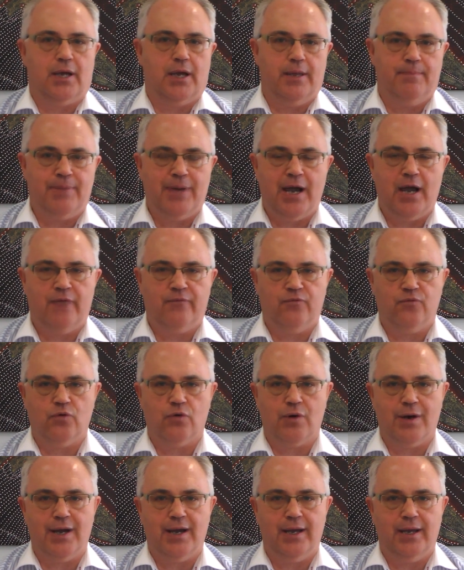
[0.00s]
a Part
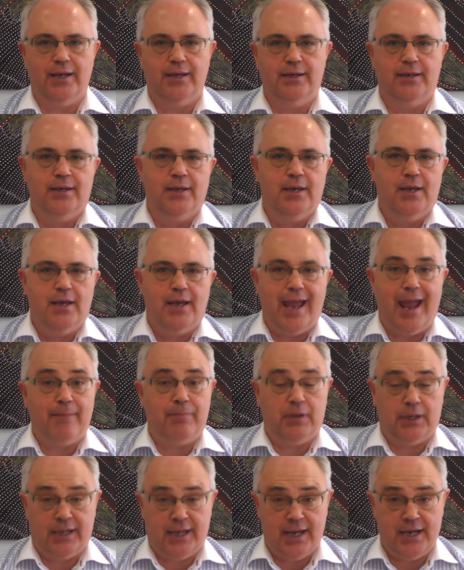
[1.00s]
4A
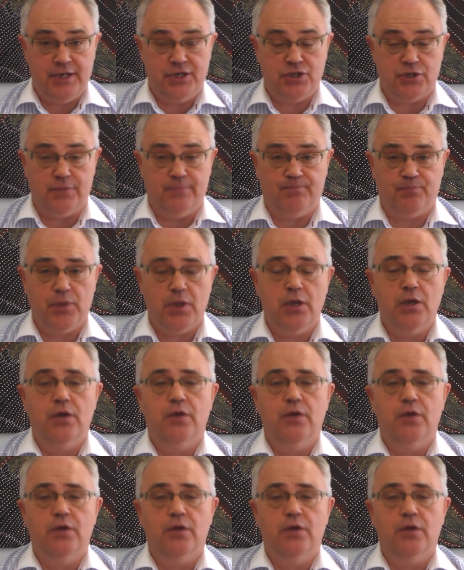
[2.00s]
application.